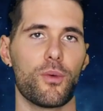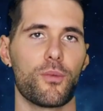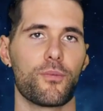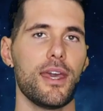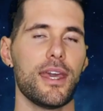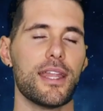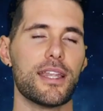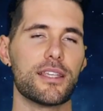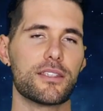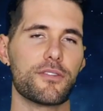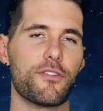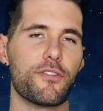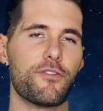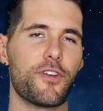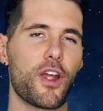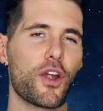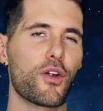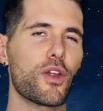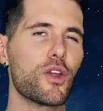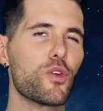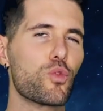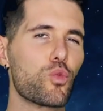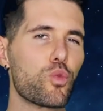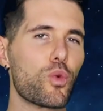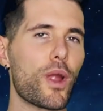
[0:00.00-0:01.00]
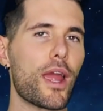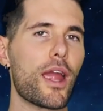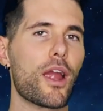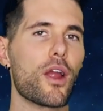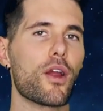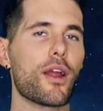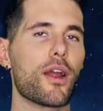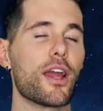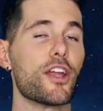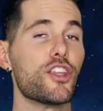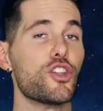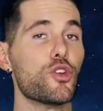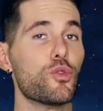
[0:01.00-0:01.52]
It is a very rare
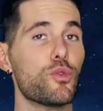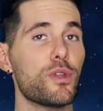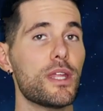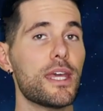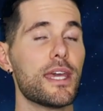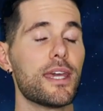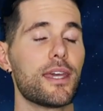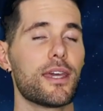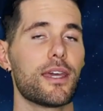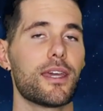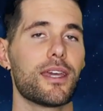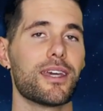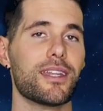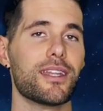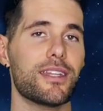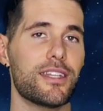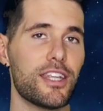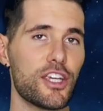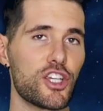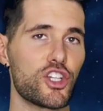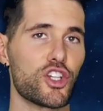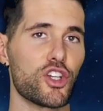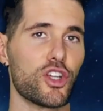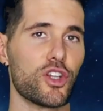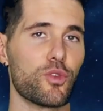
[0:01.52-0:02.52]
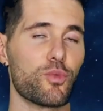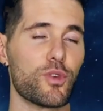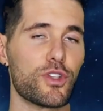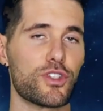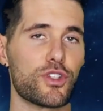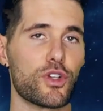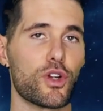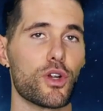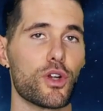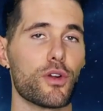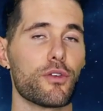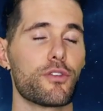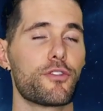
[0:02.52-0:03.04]
and unique condition
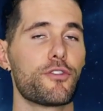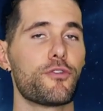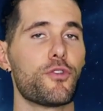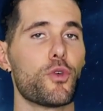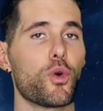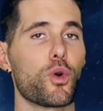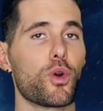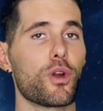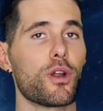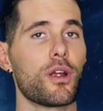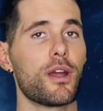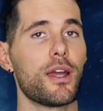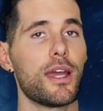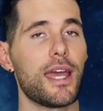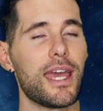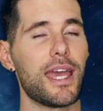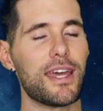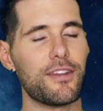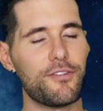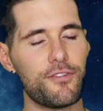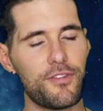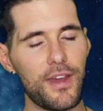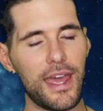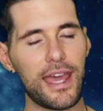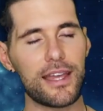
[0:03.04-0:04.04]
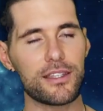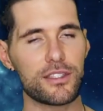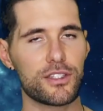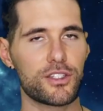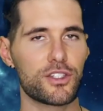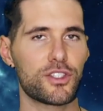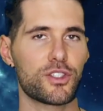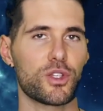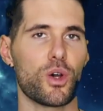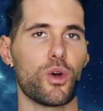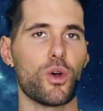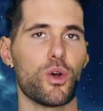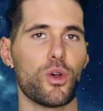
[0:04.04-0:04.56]
reserved for advanced
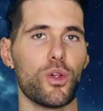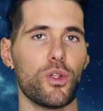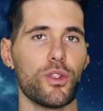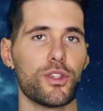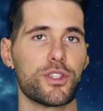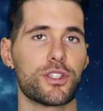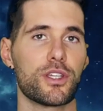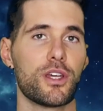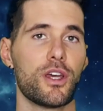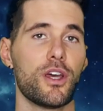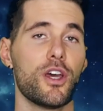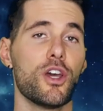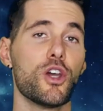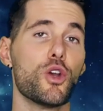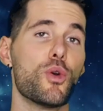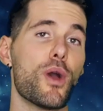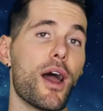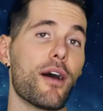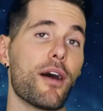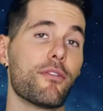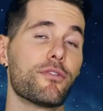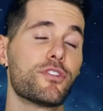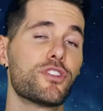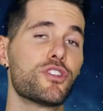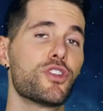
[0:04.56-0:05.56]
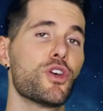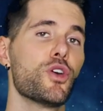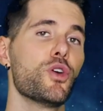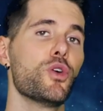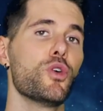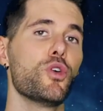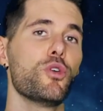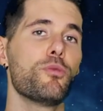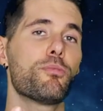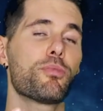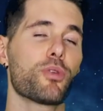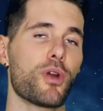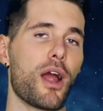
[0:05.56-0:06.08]
souls who have
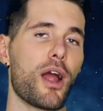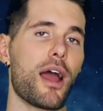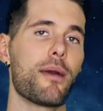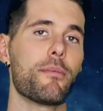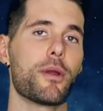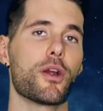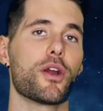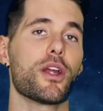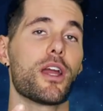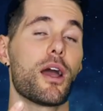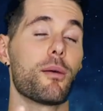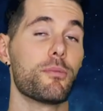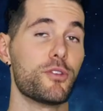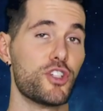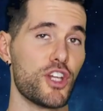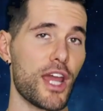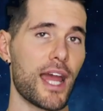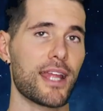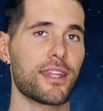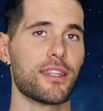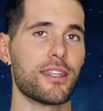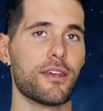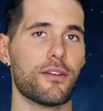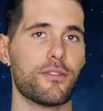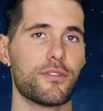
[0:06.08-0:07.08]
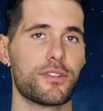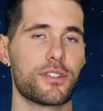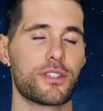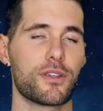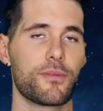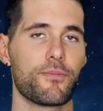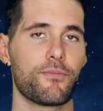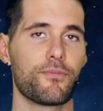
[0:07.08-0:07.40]
two primary objectives: